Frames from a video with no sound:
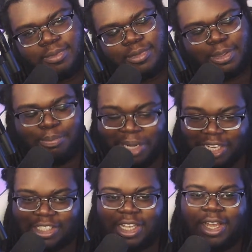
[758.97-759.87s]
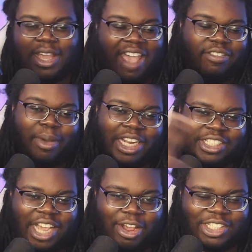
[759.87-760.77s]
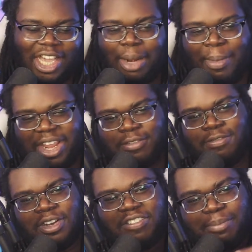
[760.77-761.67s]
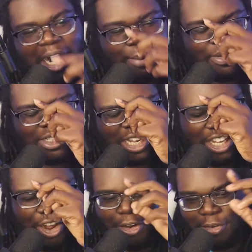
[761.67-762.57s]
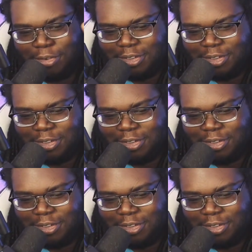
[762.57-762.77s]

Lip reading: But everybody's there is kind of making fun of Popp. It's like, yo,